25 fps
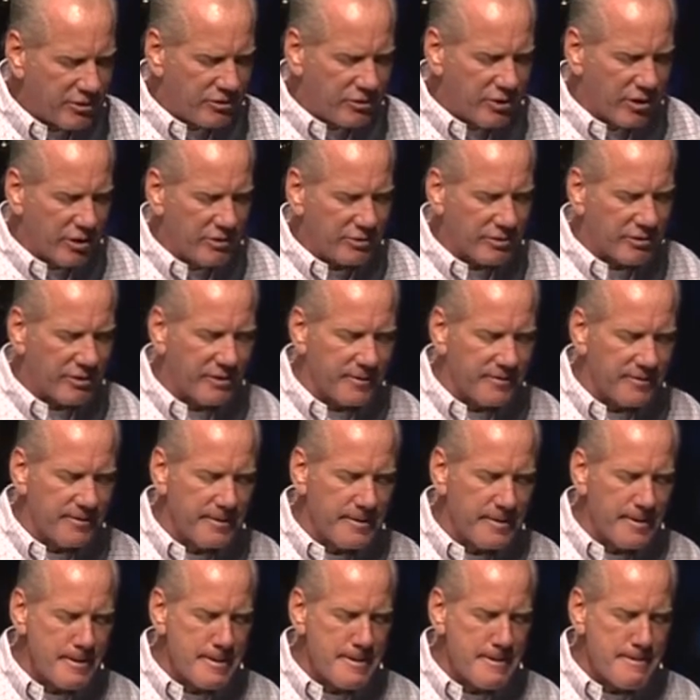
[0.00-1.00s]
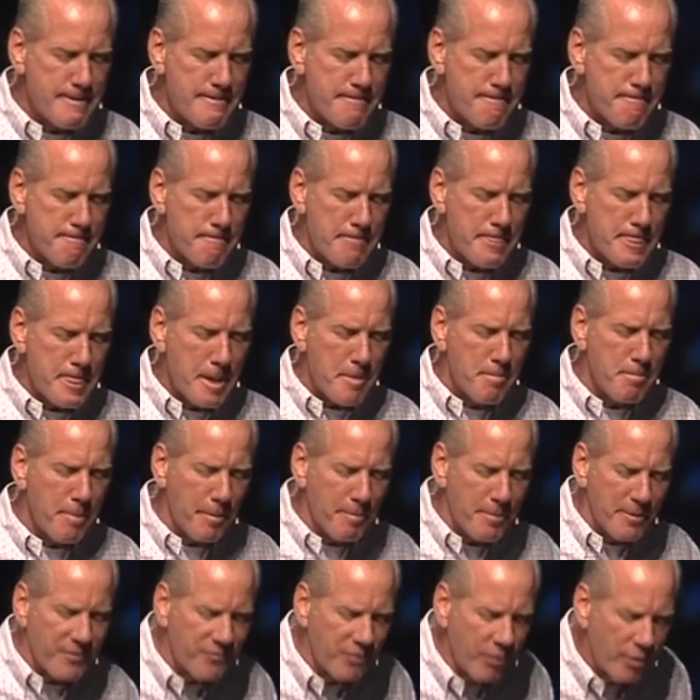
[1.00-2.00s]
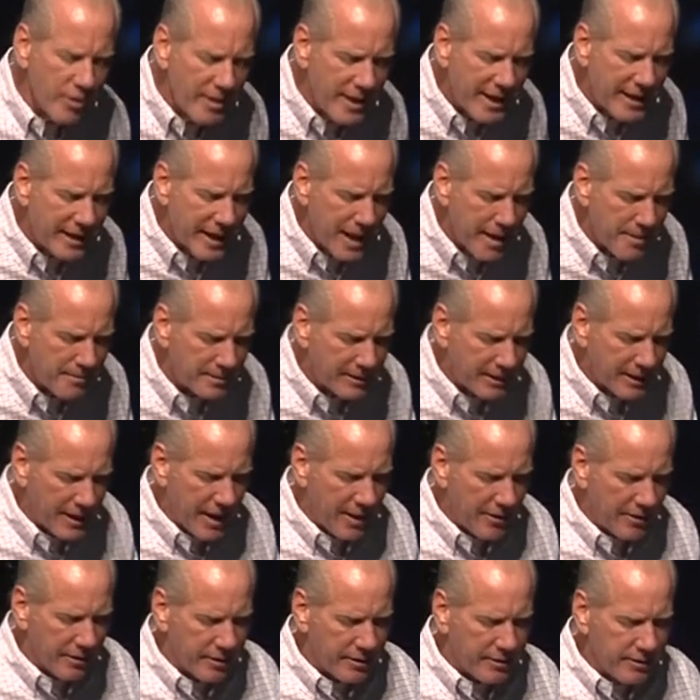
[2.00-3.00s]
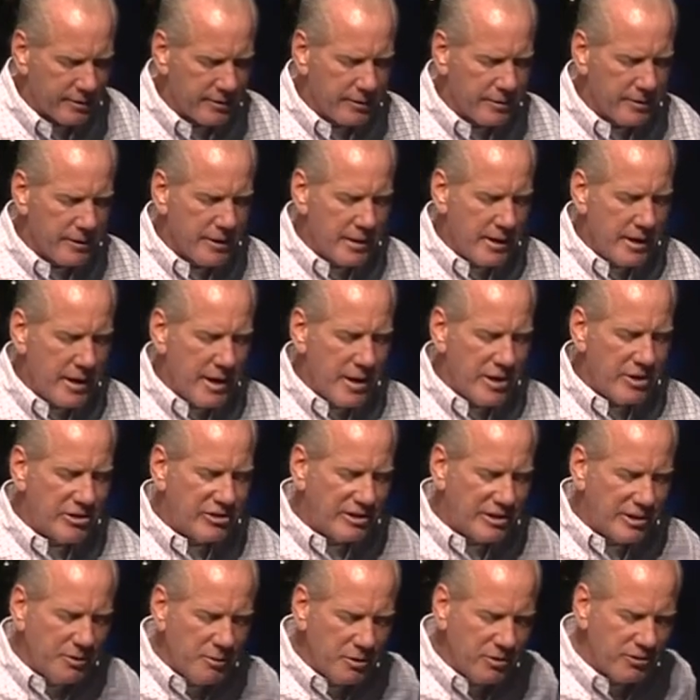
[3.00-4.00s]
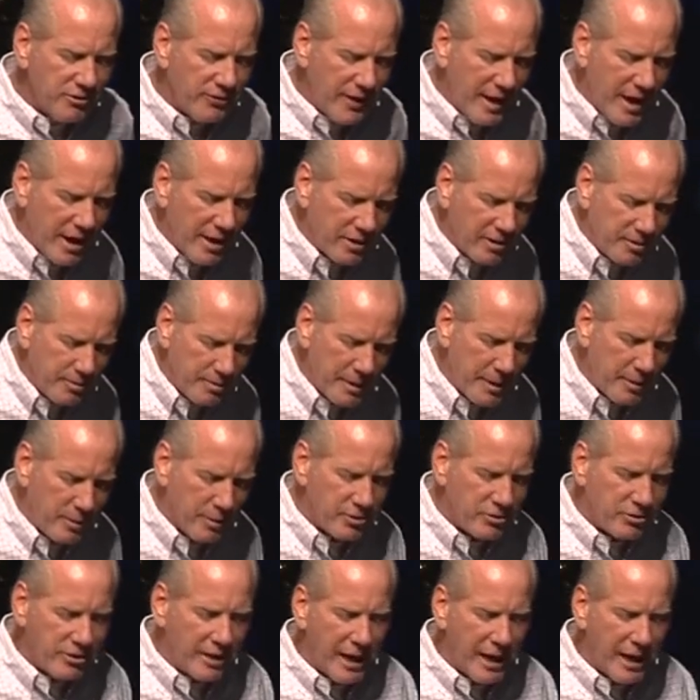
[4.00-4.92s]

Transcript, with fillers: to Joseph, but before they came together, she was found to be with